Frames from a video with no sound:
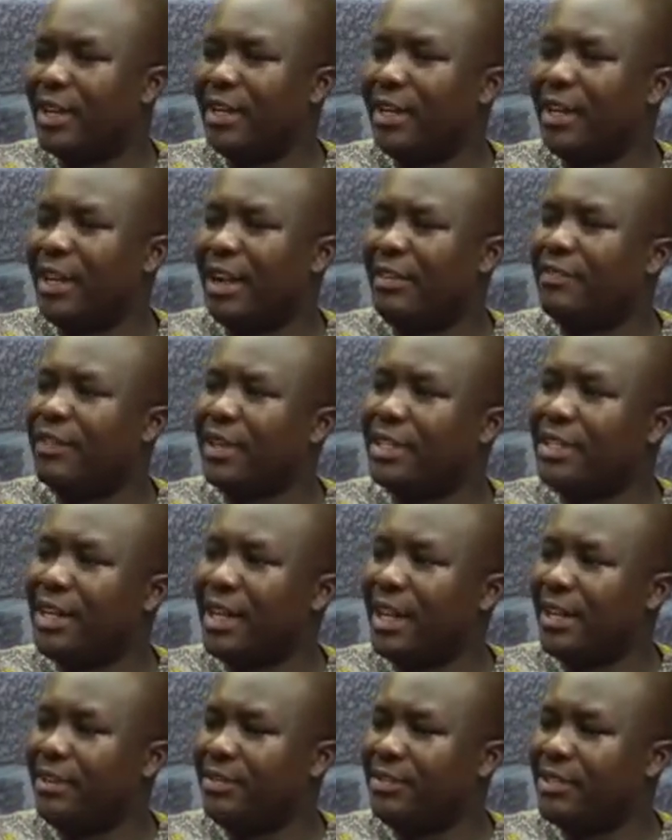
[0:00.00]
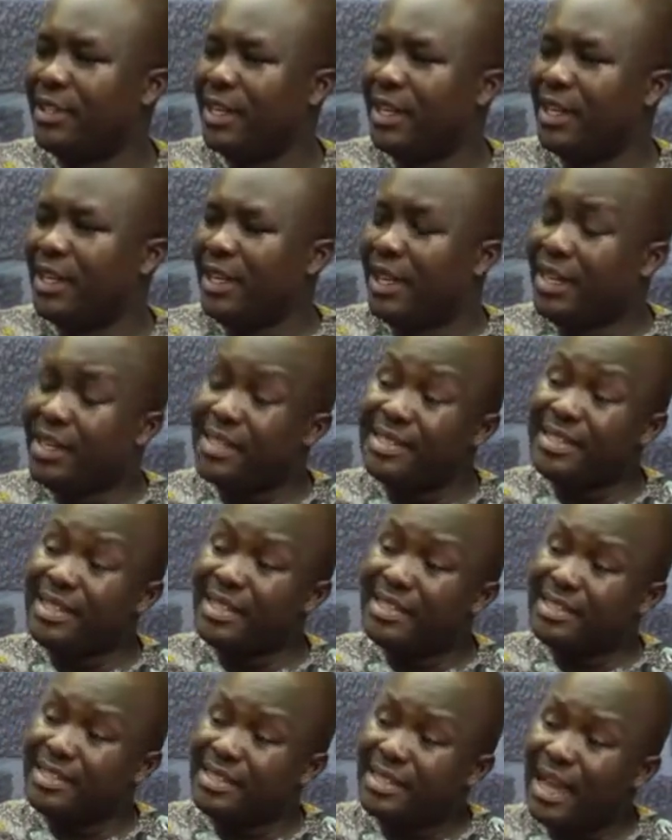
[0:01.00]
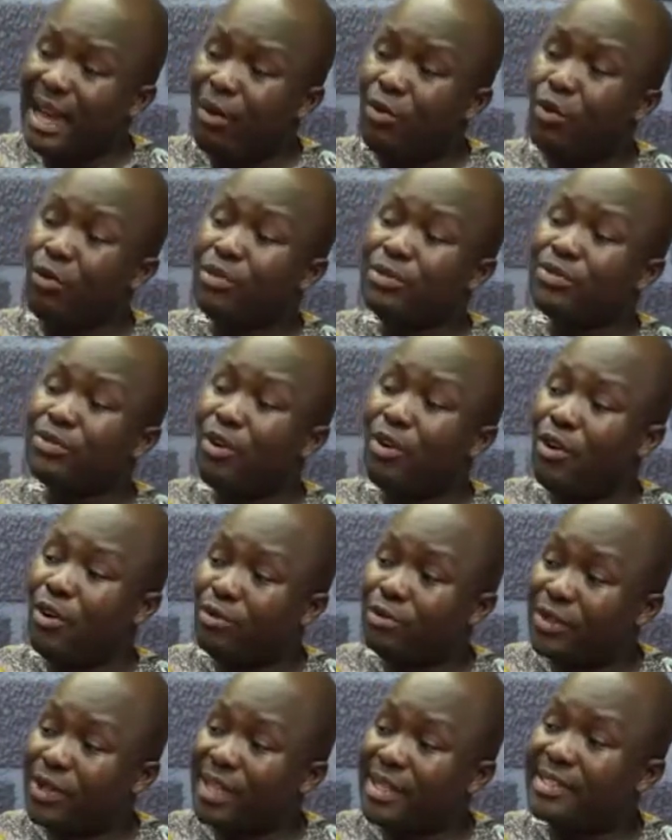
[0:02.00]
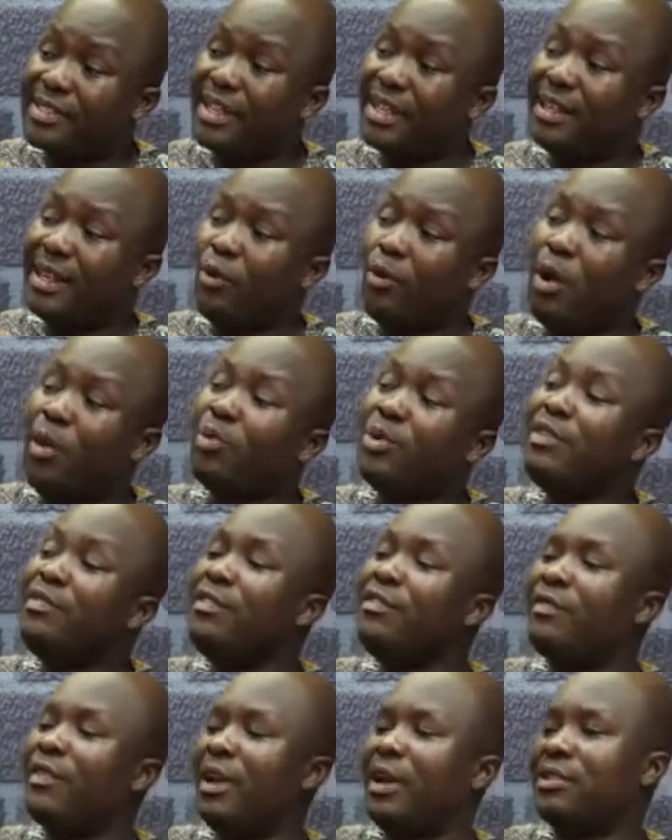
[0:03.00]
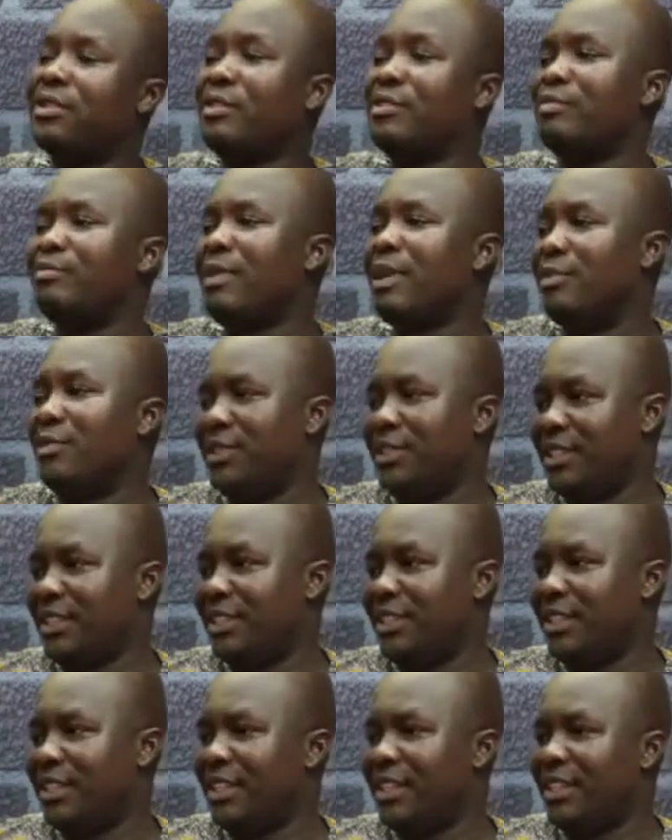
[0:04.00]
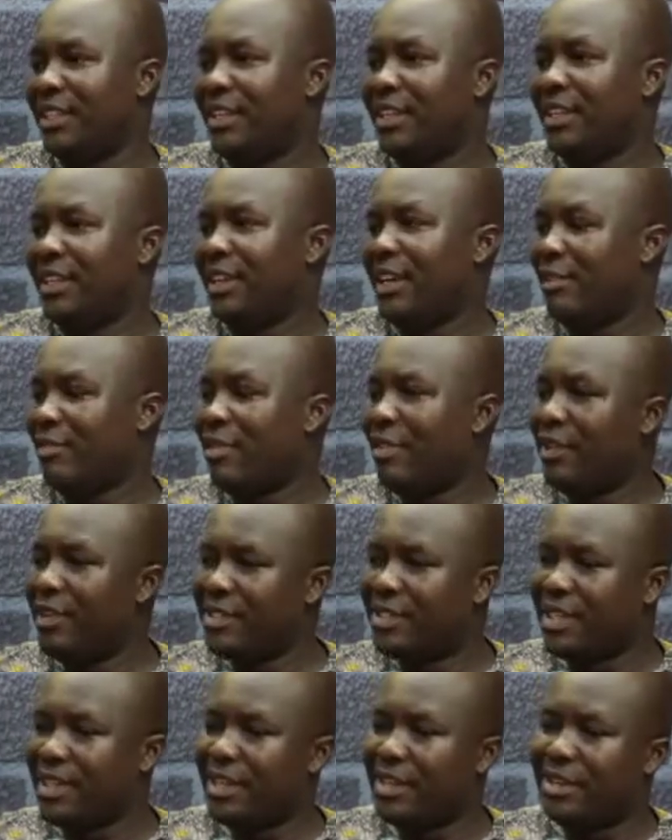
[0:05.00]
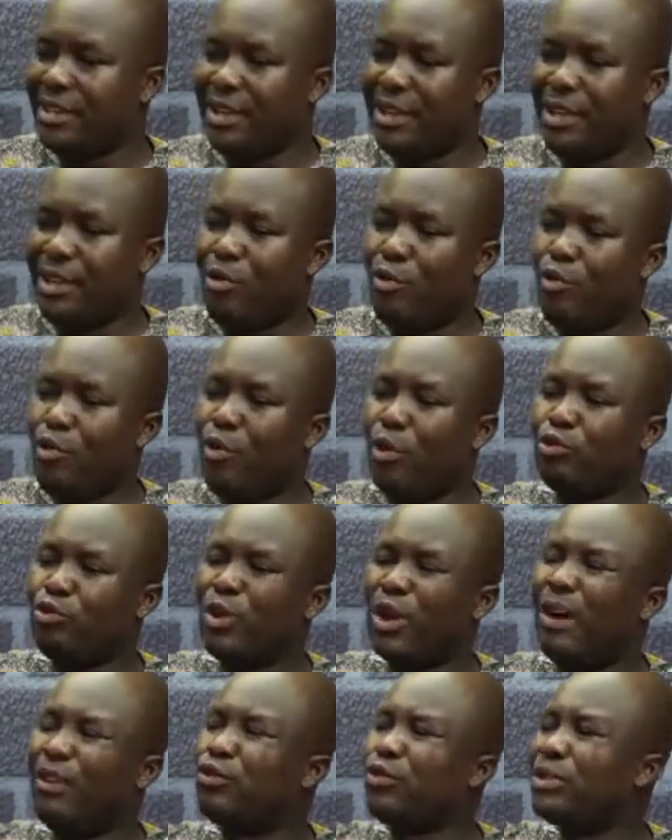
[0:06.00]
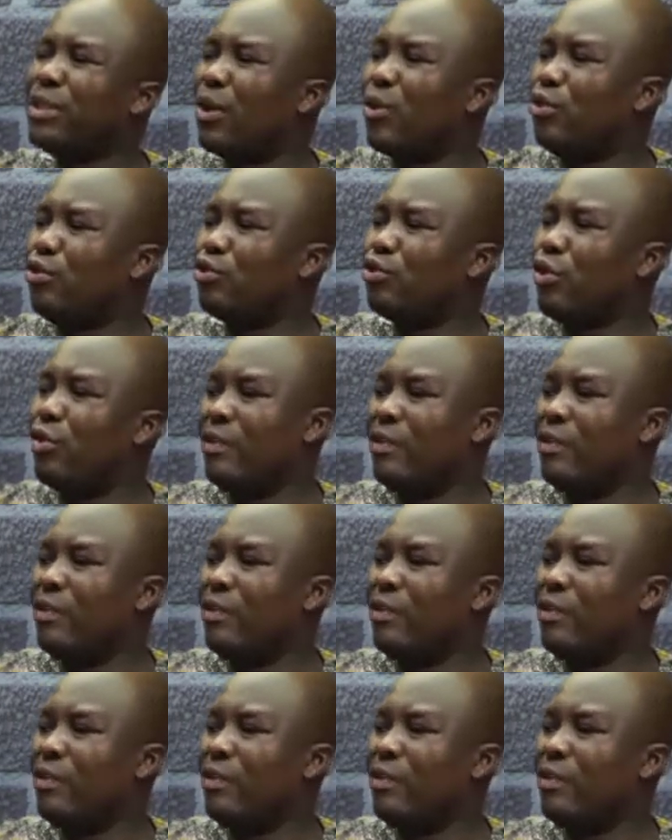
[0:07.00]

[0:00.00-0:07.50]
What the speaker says: affect their lives? It is this that goes on to the extent that when we even find ourselves in marriage, like Reverend said, we want to have total control of